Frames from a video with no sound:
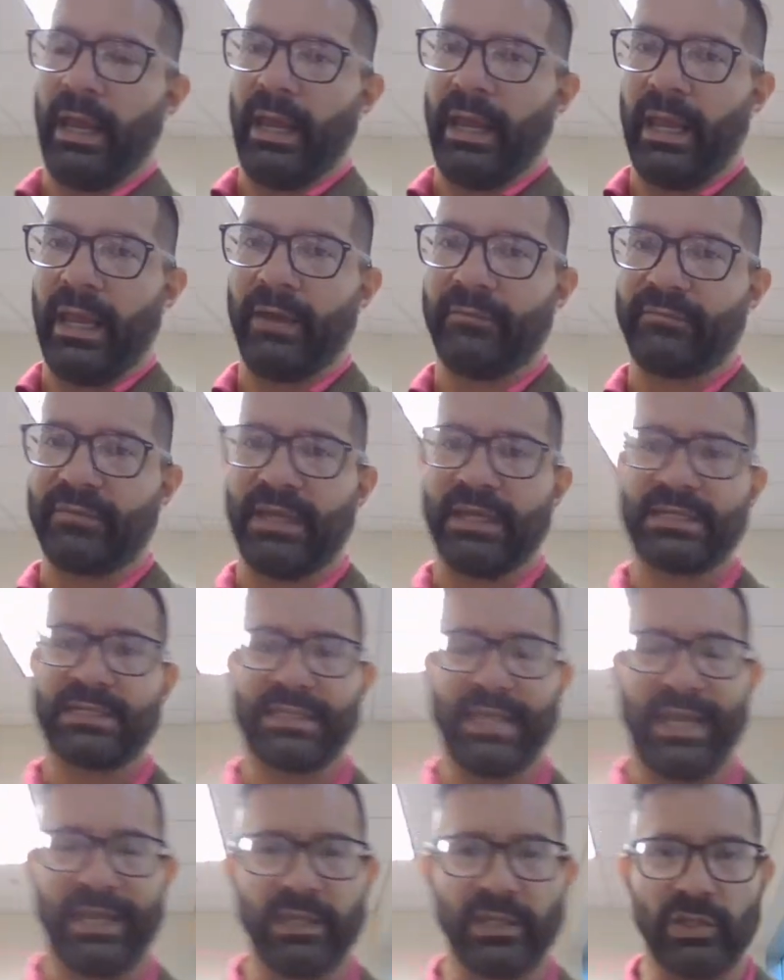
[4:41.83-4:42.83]
if they
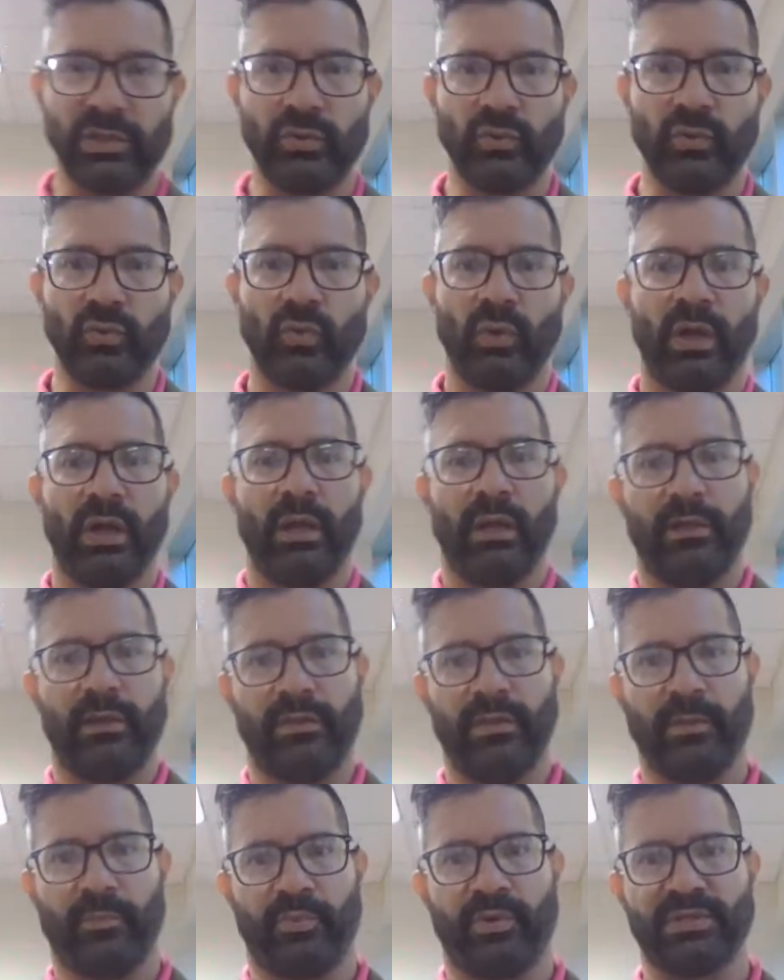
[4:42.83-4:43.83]
send you
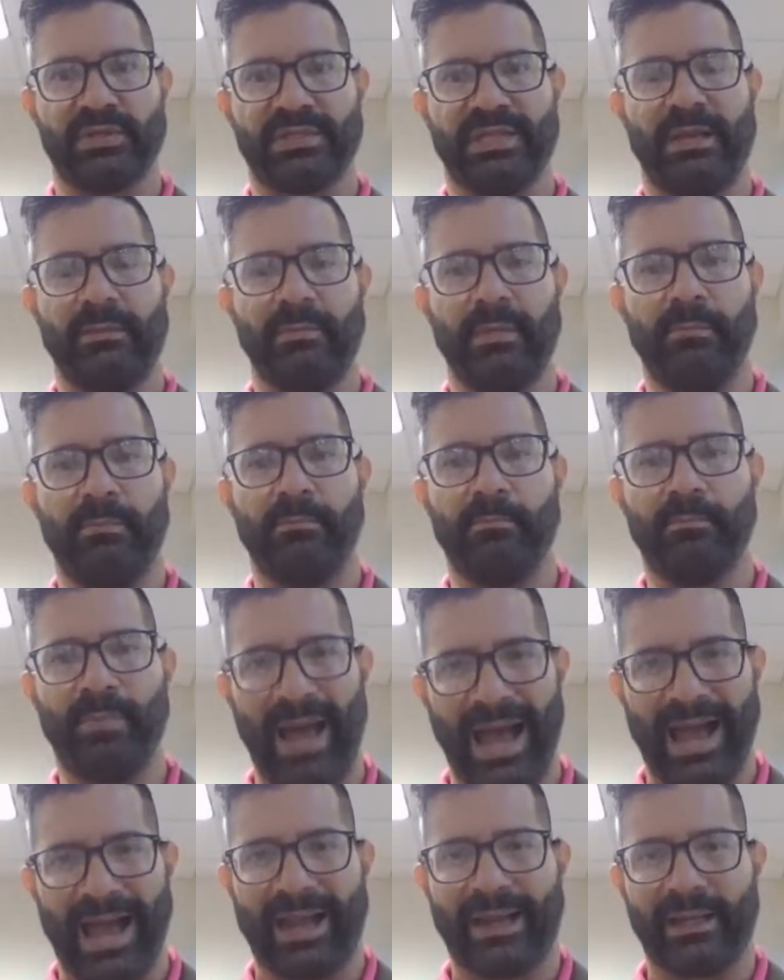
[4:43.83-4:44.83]
the presentment
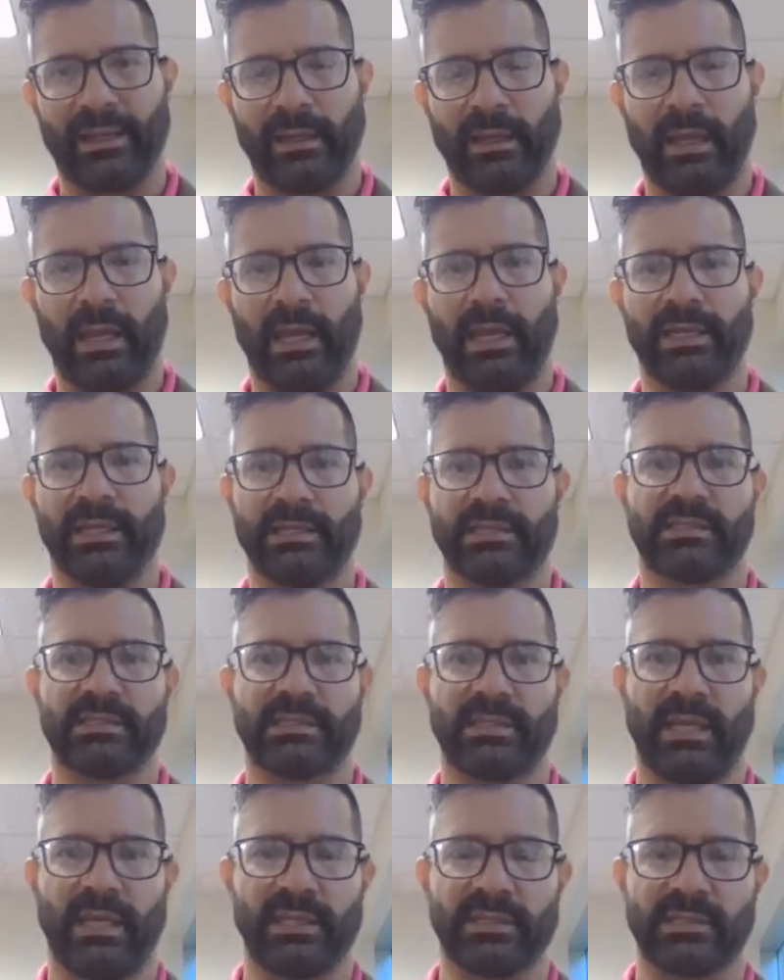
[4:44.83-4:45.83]
back and it
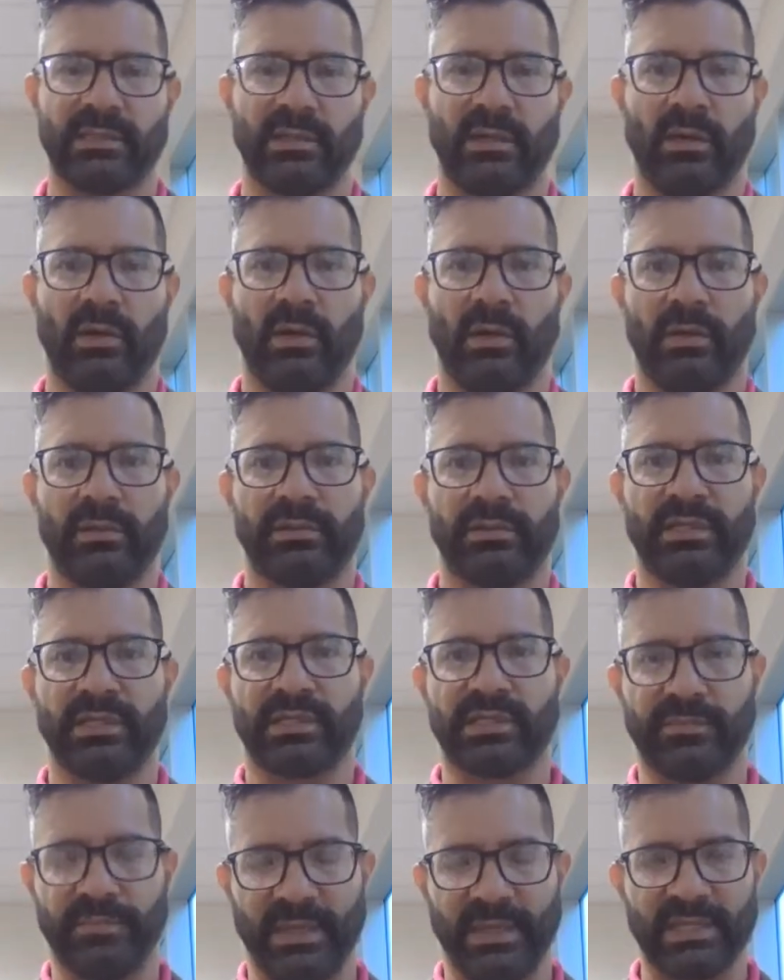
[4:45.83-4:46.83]
says
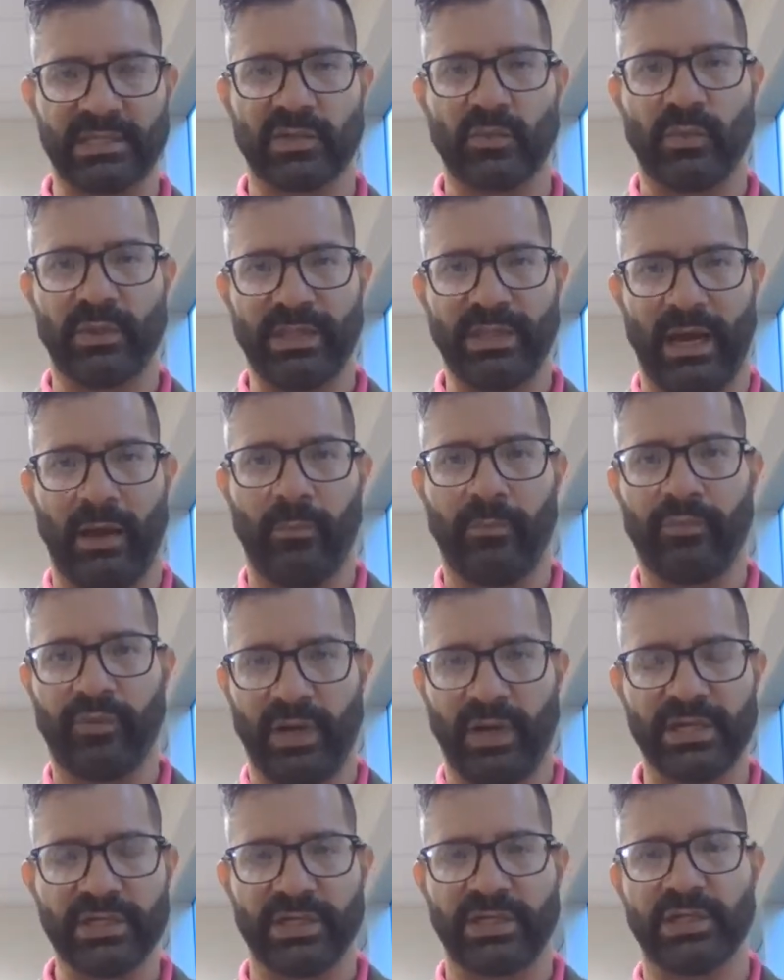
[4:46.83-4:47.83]
dismissed without
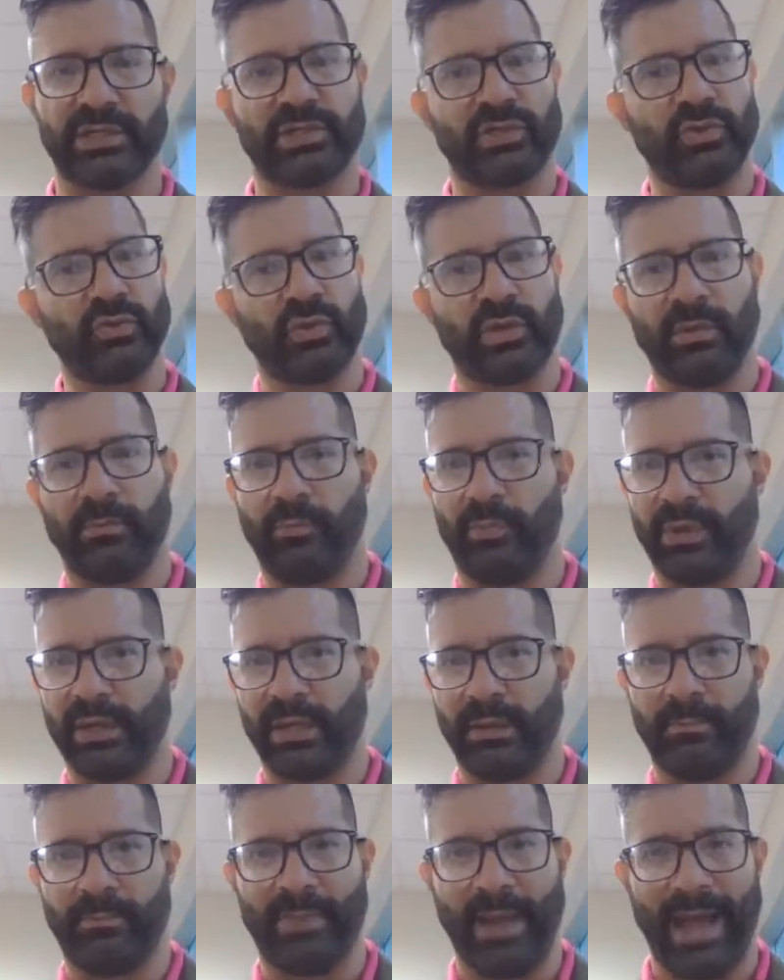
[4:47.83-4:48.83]
prejudice, you can bring
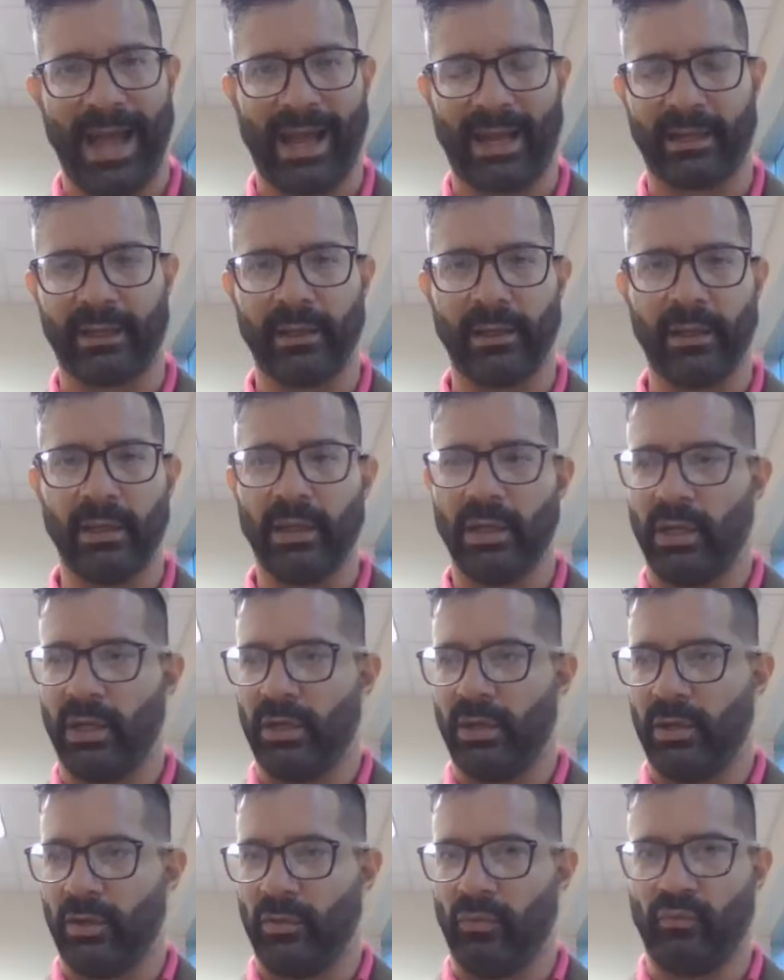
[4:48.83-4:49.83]
it back.
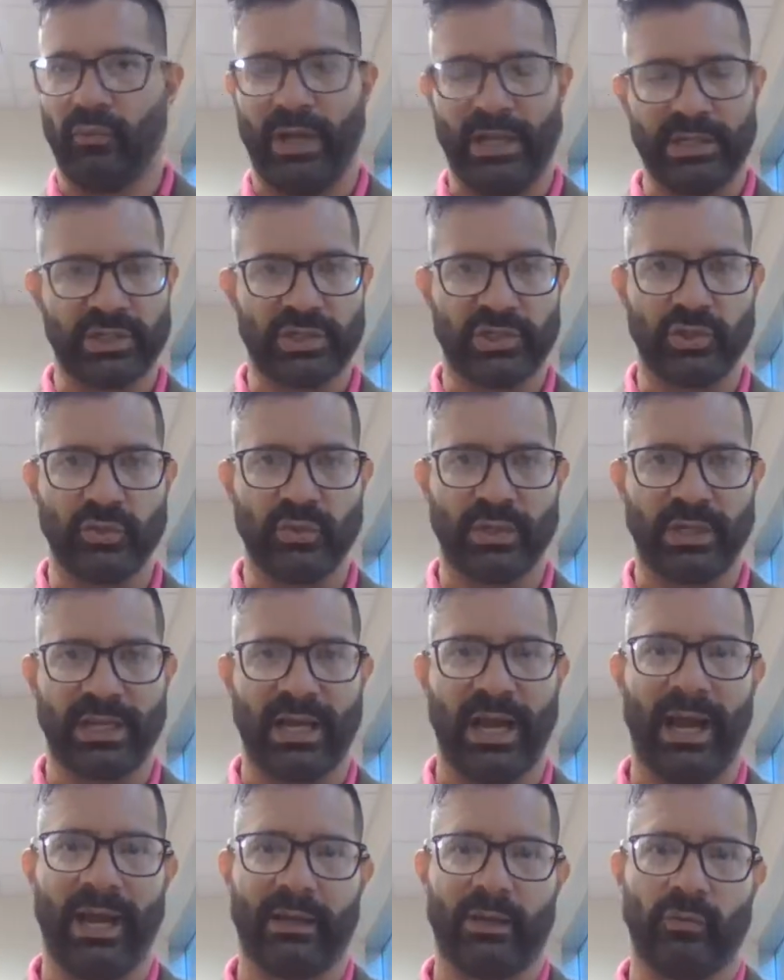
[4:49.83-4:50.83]
Res
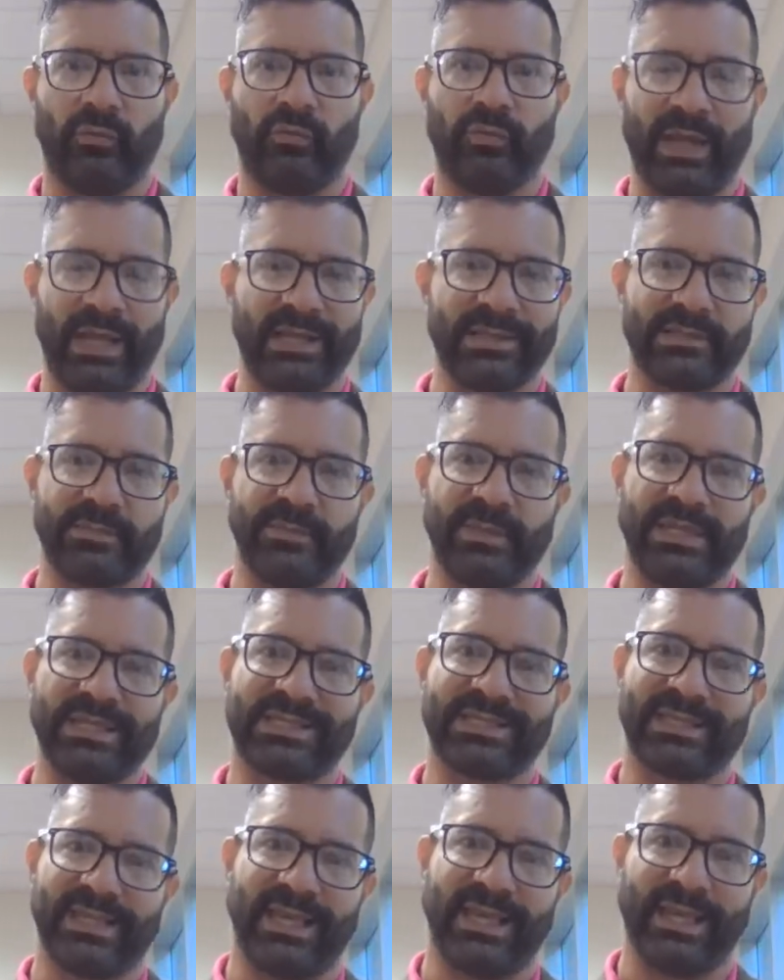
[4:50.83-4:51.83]
judicata. Res
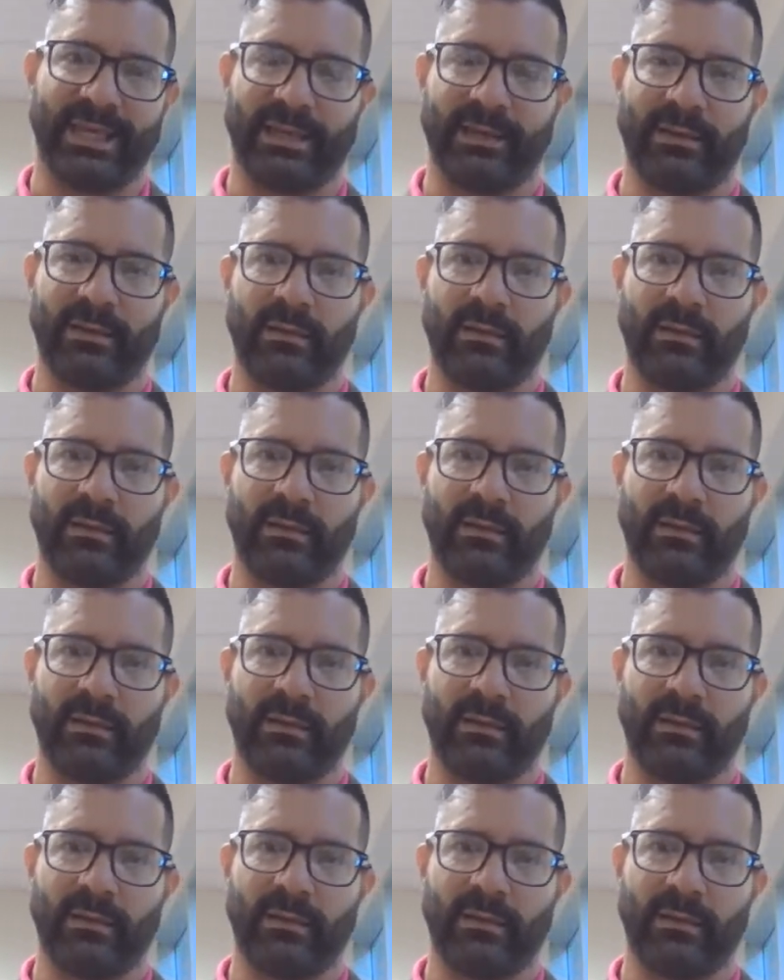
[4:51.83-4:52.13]
means thing.